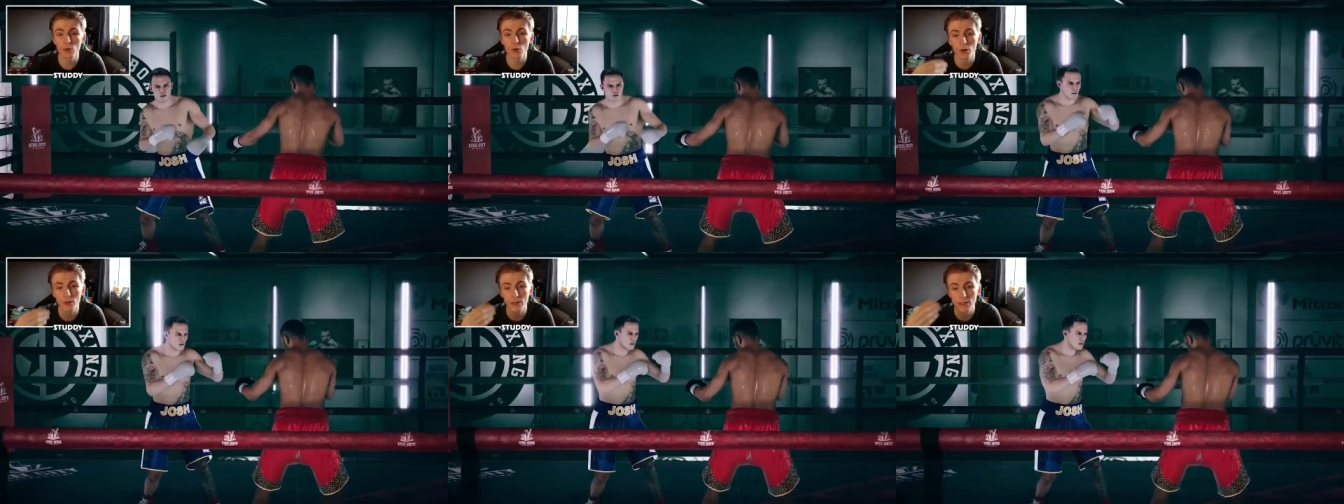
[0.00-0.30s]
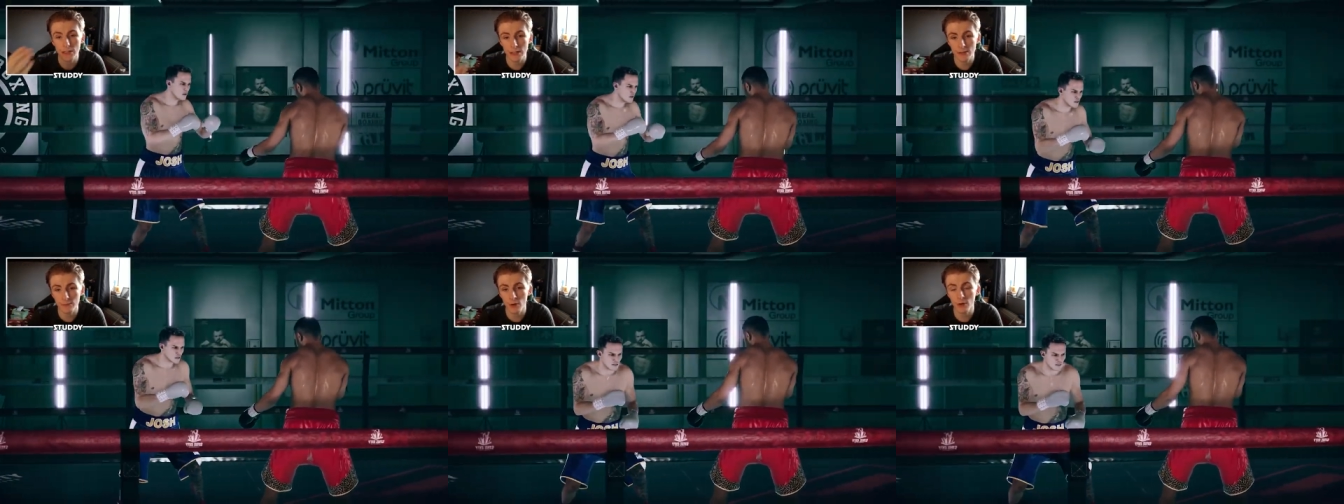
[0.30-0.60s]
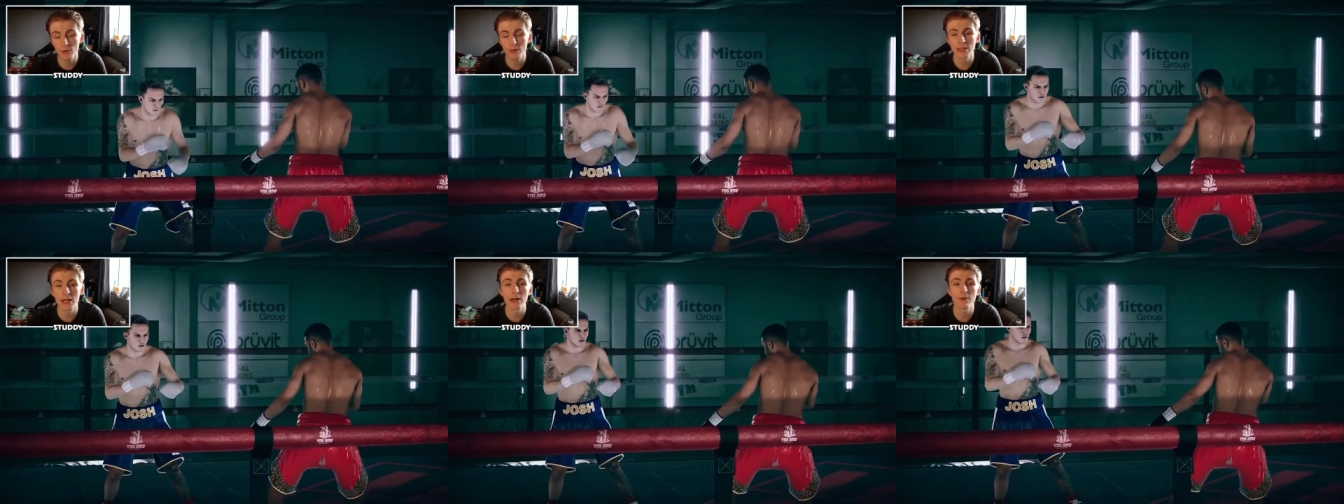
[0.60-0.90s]
constantly
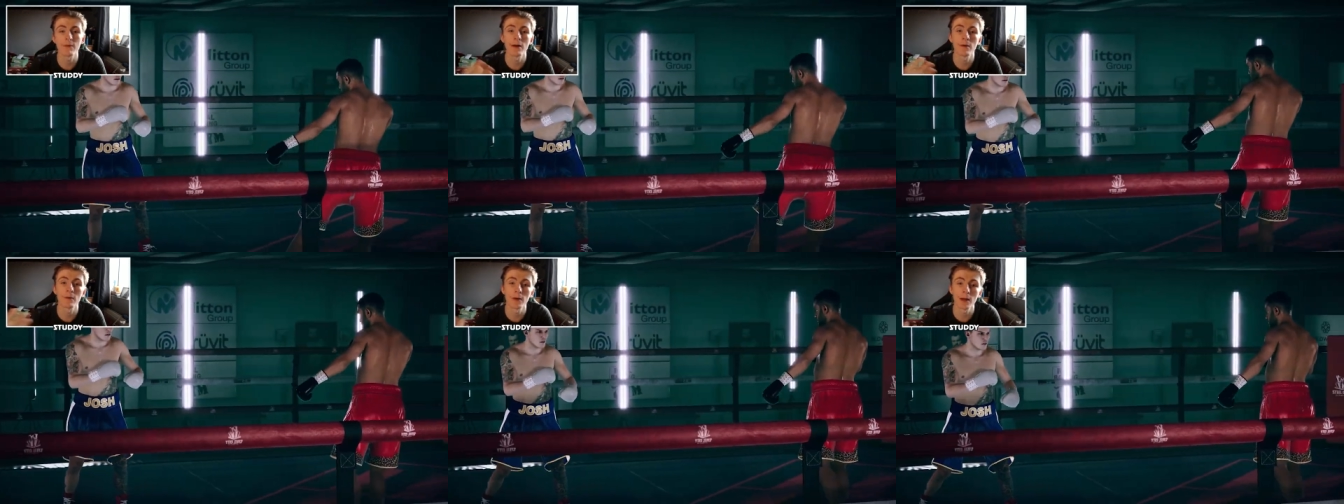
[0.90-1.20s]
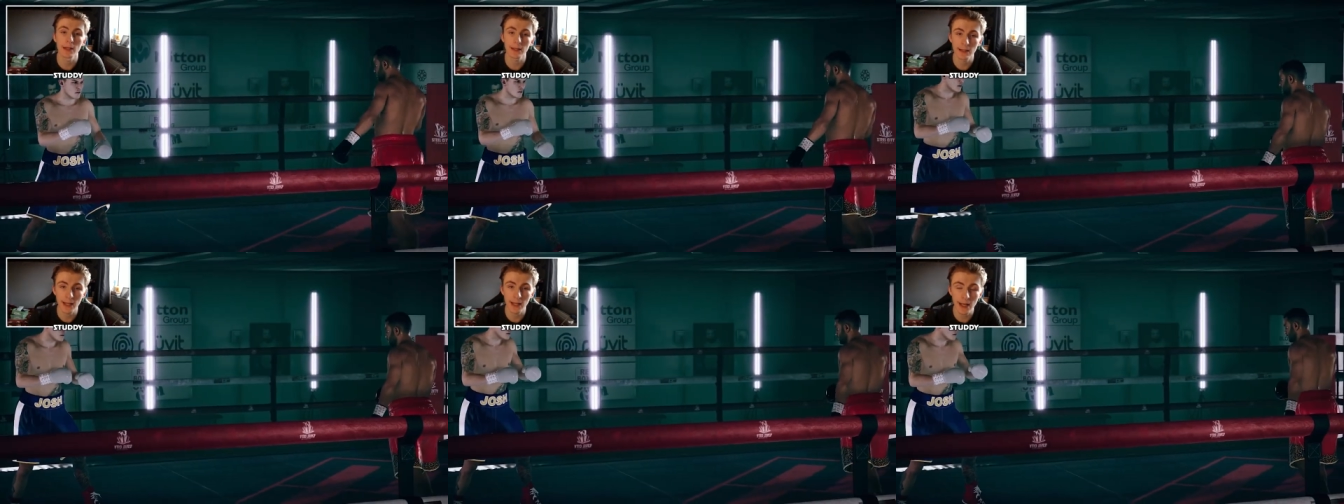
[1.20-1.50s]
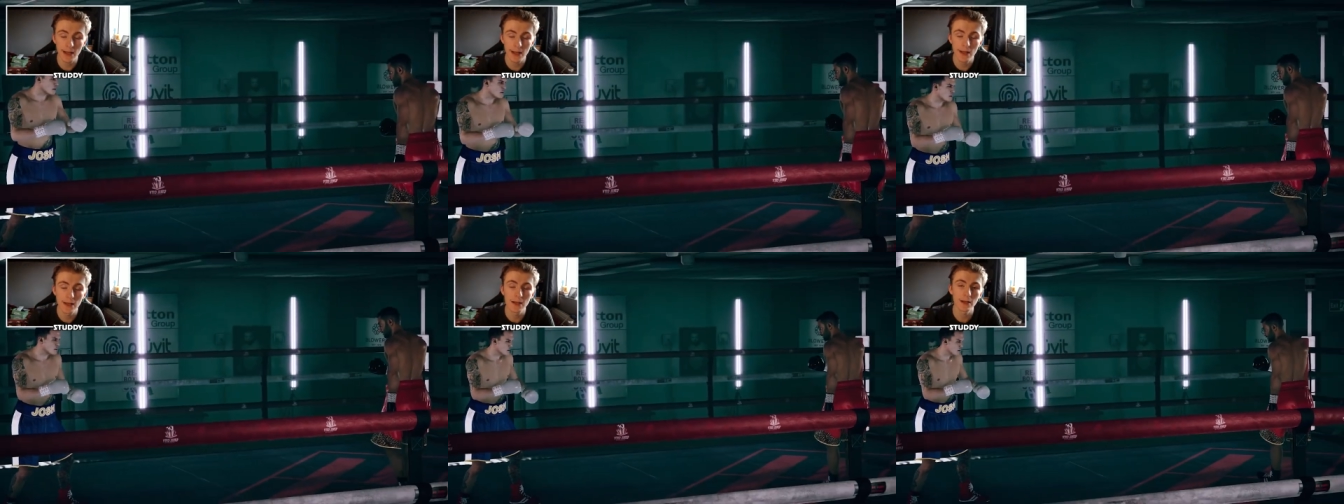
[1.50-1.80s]
rotate around like
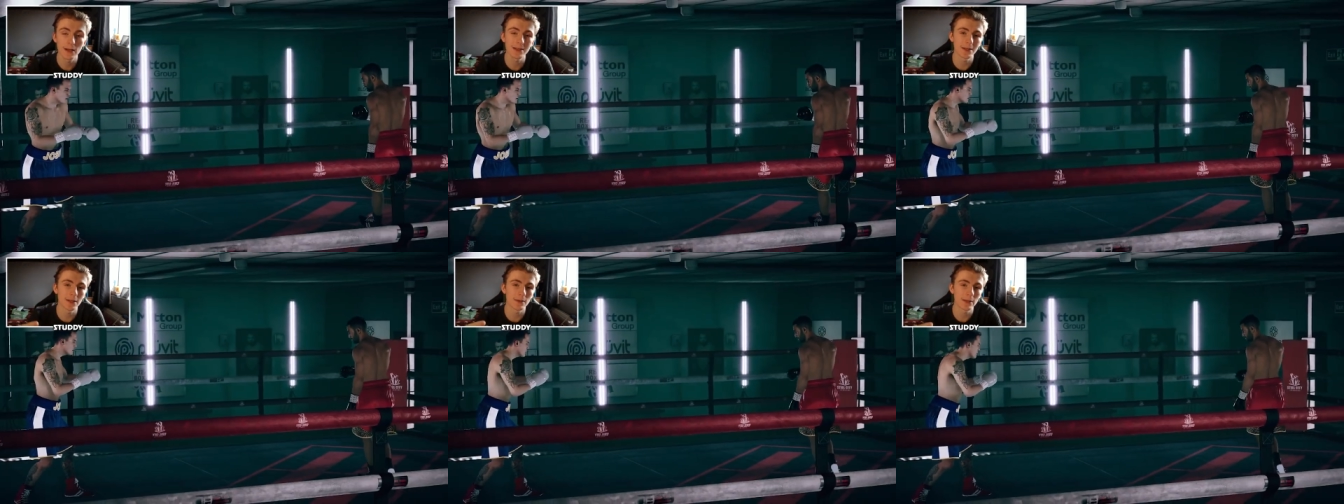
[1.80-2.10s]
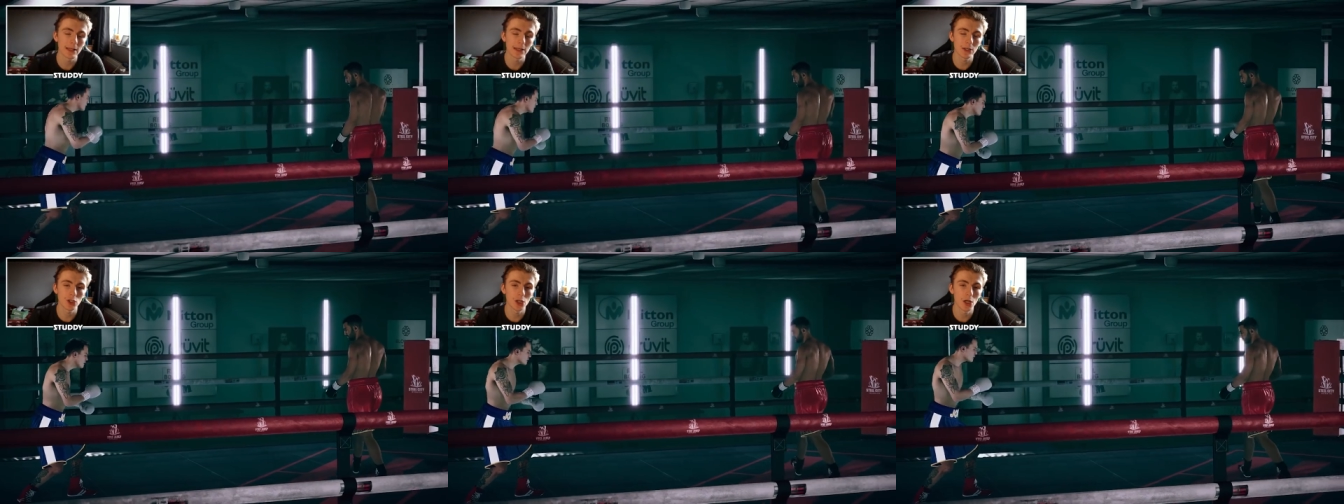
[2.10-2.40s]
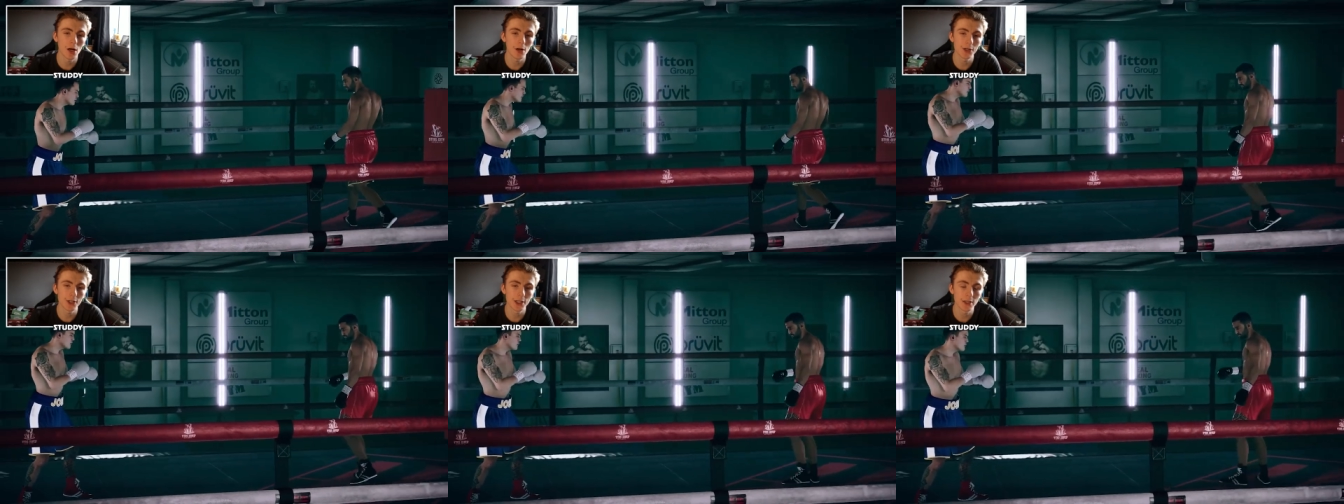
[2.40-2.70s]
that because I think
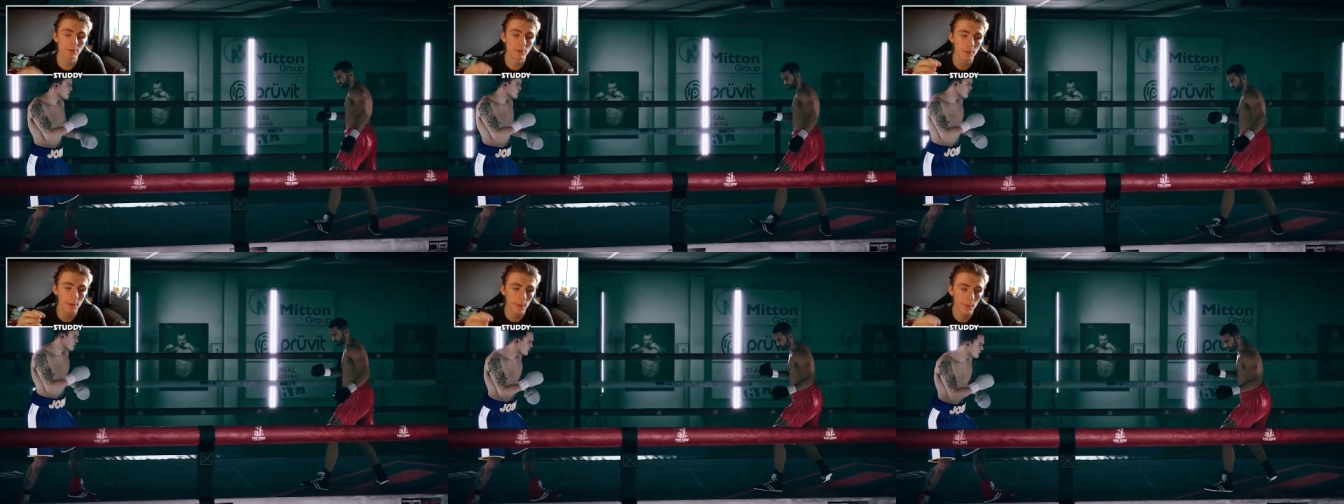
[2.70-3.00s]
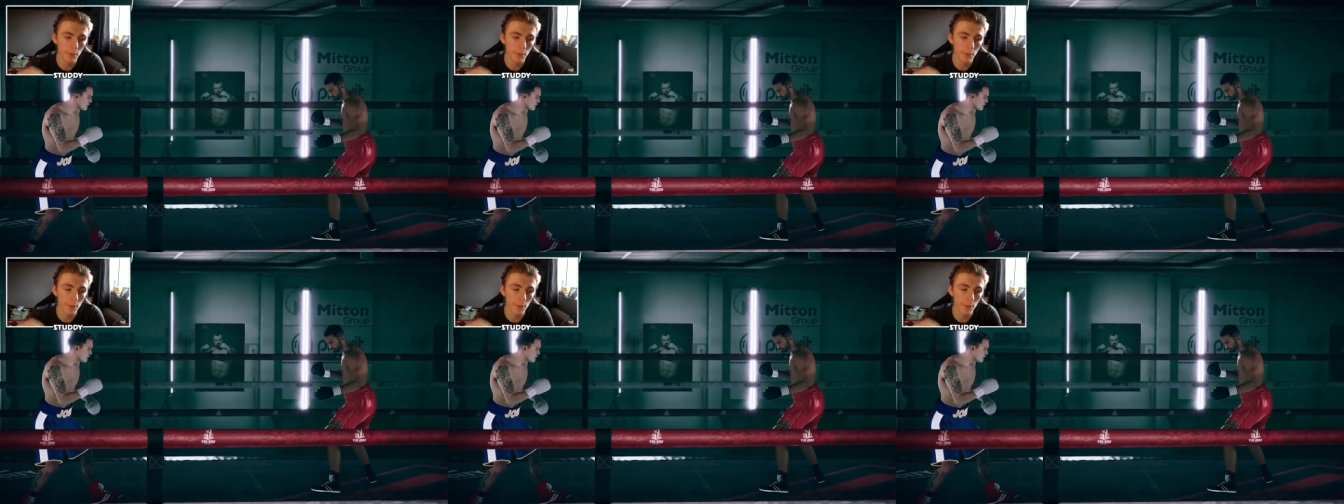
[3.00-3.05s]
charging them would be